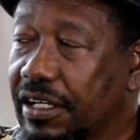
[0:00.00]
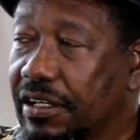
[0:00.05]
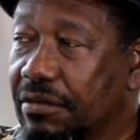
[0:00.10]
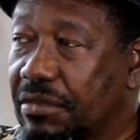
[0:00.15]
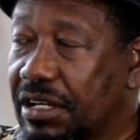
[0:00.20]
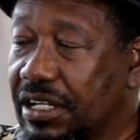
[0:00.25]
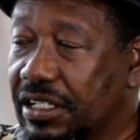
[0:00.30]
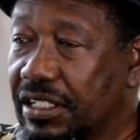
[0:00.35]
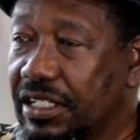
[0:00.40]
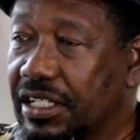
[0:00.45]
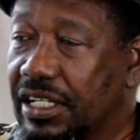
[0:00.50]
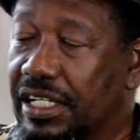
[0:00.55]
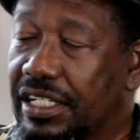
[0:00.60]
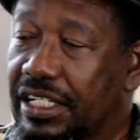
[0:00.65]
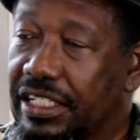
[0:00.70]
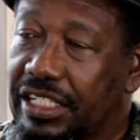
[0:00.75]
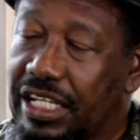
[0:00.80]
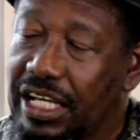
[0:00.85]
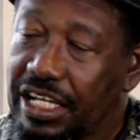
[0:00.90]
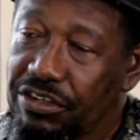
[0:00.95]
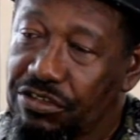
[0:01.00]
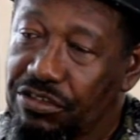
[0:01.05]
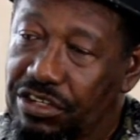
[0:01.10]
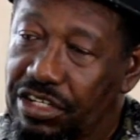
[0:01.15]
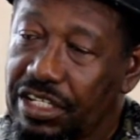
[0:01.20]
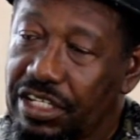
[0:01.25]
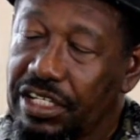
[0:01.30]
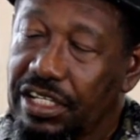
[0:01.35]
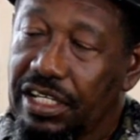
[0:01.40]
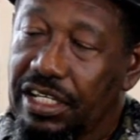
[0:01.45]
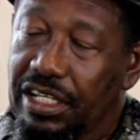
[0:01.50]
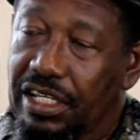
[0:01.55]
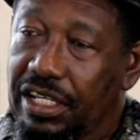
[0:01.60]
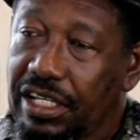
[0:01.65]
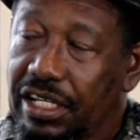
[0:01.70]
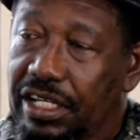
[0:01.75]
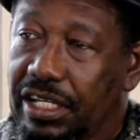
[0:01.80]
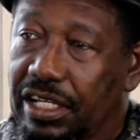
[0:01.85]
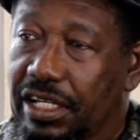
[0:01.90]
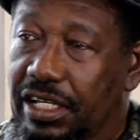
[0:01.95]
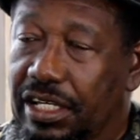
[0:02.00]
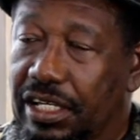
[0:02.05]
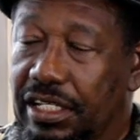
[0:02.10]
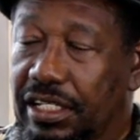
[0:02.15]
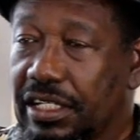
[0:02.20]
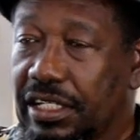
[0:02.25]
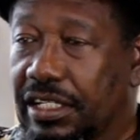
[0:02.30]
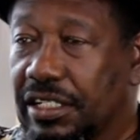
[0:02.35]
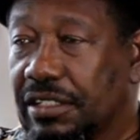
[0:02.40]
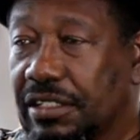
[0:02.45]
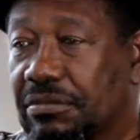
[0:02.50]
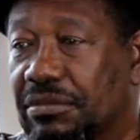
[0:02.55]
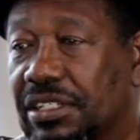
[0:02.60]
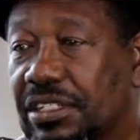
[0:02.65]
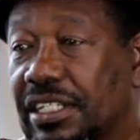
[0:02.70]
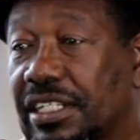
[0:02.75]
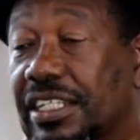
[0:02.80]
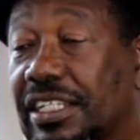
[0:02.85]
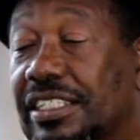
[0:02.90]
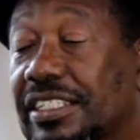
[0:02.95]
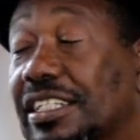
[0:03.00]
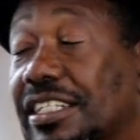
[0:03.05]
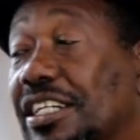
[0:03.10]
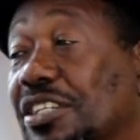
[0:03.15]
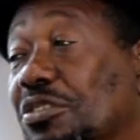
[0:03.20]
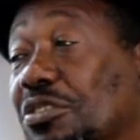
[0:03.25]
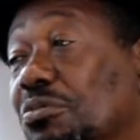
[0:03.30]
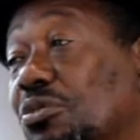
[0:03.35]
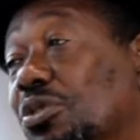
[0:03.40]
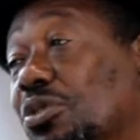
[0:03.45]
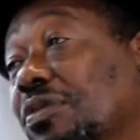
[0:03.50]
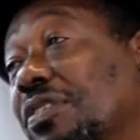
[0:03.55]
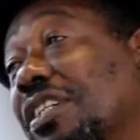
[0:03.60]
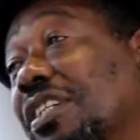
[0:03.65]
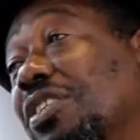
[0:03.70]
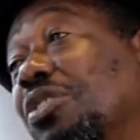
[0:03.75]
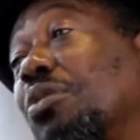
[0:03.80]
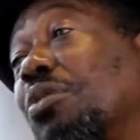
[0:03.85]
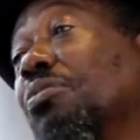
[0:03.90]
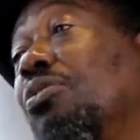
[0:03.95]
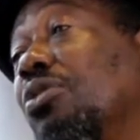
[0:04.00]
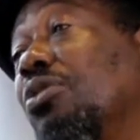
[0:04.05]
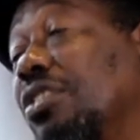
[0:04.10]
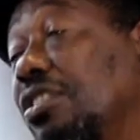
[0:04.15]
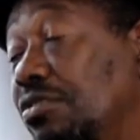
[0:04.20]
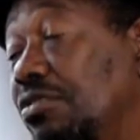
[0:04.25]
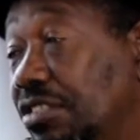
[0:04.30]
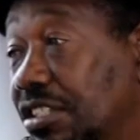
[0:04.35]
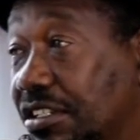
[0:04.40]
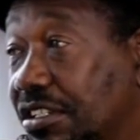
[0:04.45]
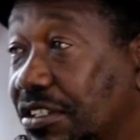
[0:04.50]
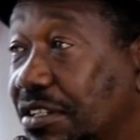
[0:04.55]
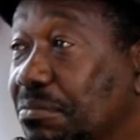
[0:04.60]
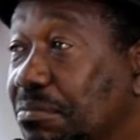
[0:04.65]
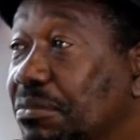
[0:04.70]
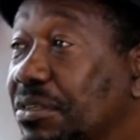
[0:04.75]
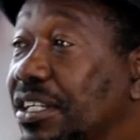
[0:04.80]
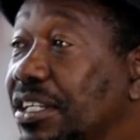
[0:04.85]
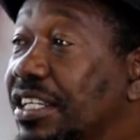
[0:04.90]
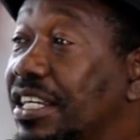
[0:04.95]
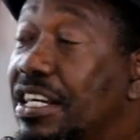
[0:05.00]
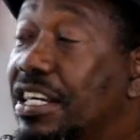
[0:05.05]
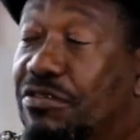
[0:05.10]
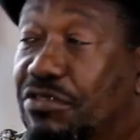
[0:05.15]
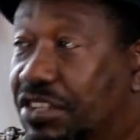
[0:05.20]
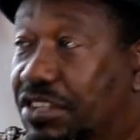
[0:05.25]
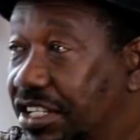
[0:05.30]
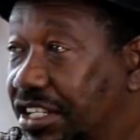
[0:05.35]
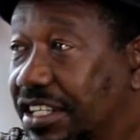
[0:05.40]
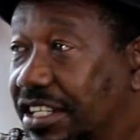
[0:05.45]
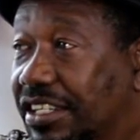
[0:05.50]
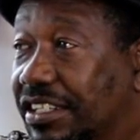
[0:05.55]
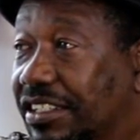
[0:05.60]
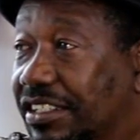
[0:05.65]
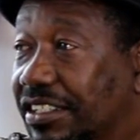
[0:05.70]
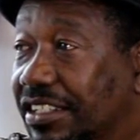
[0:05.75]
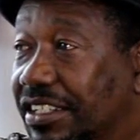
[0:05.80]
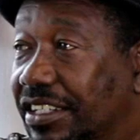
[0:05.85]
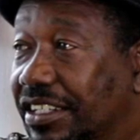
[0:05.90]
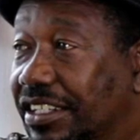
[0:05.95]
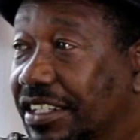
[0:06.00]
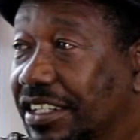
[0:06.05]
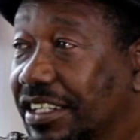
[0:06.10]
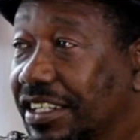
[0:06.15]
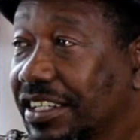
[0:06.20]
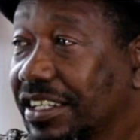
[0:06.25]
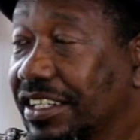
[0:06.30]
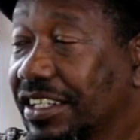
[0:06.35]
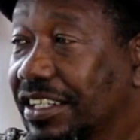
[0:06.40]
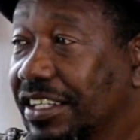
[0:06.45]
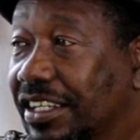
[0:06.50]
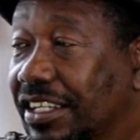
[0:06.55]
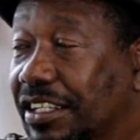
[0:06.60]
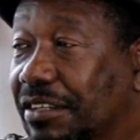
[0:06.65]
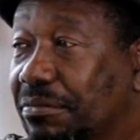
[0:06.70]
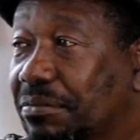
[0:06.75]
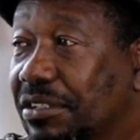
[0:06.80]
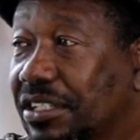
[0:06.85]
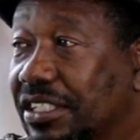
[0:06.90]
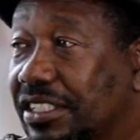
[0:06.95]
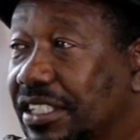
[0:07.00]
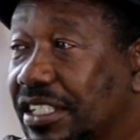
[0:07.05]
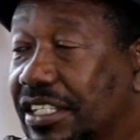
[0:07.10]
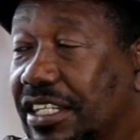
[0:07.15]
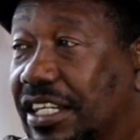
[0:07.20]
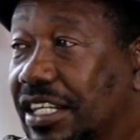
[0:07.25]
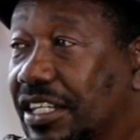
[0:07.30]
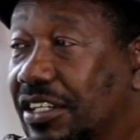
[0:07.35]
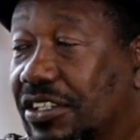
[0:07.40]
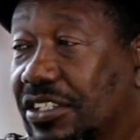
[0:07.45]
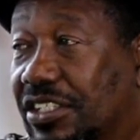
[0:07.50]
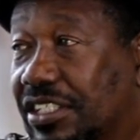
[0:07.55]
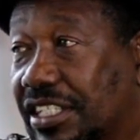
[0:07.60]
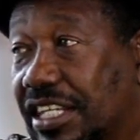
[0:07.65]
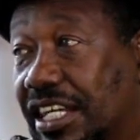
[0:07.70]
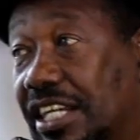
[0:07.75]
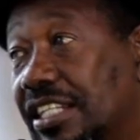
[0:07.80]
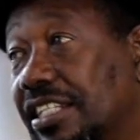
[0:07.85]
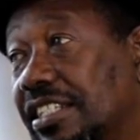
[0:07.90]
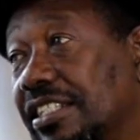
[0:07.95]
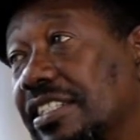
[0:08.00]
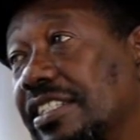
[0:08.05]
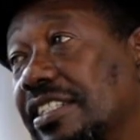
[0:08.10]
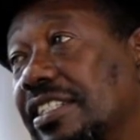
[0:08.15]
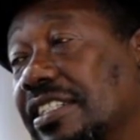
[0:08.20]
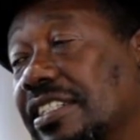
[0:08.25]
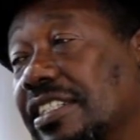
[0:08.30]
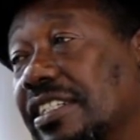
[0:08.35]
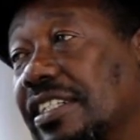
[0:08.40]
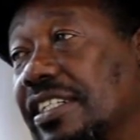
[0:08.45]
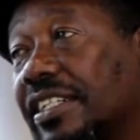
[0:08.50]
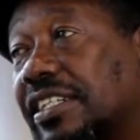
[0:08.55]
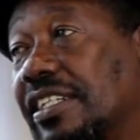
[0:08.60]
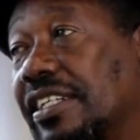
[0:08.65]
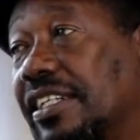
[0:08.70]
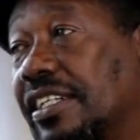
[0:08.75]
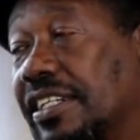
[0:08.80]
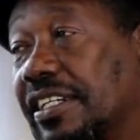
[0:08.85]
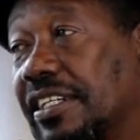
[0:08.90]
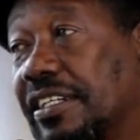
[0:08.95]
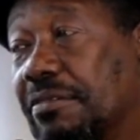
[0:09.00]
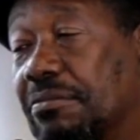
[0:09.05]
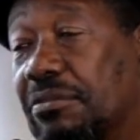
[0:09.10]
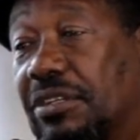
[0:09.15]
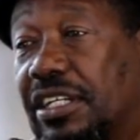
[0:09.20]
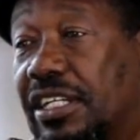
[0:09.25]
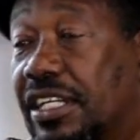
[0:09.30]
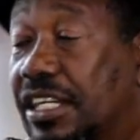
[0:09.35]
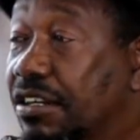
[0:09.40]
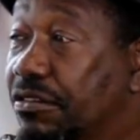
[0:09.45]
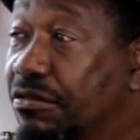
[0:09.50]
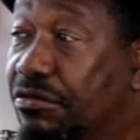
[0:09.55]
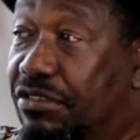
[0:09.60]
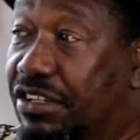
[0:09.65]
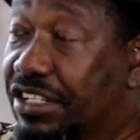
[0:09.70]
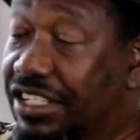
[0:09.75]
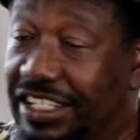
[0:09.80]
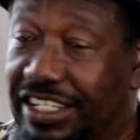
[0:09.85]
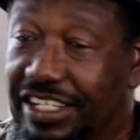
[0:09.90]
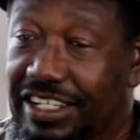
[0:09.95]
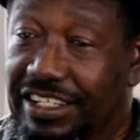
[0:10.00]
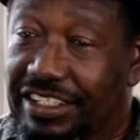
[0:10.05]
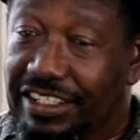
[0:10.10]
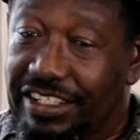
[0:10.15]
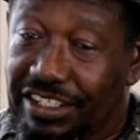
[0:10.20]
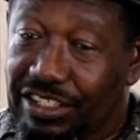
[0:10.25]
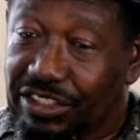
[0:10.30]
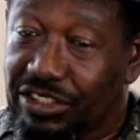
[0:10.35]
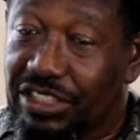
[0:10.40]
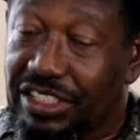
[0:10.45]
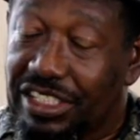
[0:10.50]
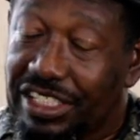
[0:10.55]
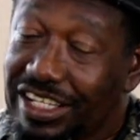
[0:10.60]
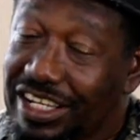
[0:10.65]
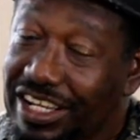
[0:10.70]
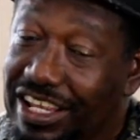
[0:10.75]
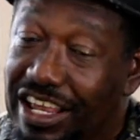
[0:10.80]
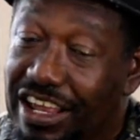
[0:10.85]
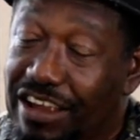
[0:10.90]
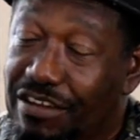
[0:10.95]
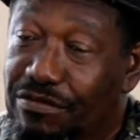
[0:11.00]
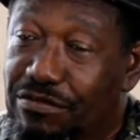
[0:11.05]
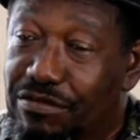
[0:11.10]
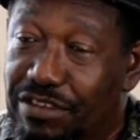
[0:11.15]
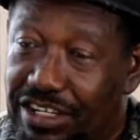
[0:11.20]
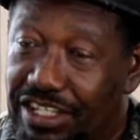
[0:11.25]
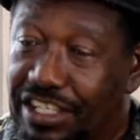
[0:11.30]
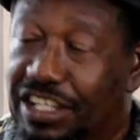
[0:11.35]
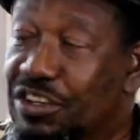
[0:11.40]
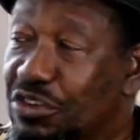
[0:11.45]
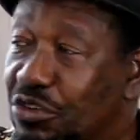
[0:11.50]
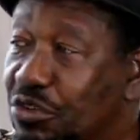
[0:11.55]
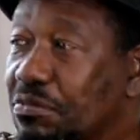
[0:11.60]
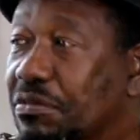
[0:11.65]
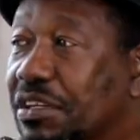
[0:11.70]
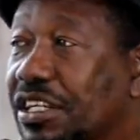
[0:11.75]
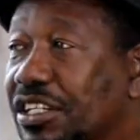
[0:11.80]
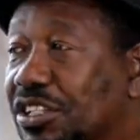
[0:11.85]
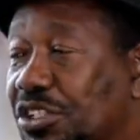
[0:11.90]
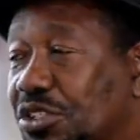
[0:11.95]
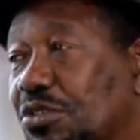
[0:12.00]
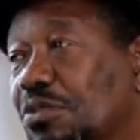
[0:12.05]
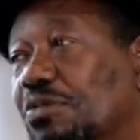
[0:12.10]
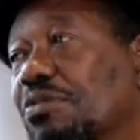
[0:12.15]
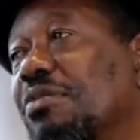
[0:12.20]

Back there had a tannery. And then I started to move on to Puerto Rico and buy everything. In a place called Gonzales. Buy everything. They used to sell everything to make a shoe from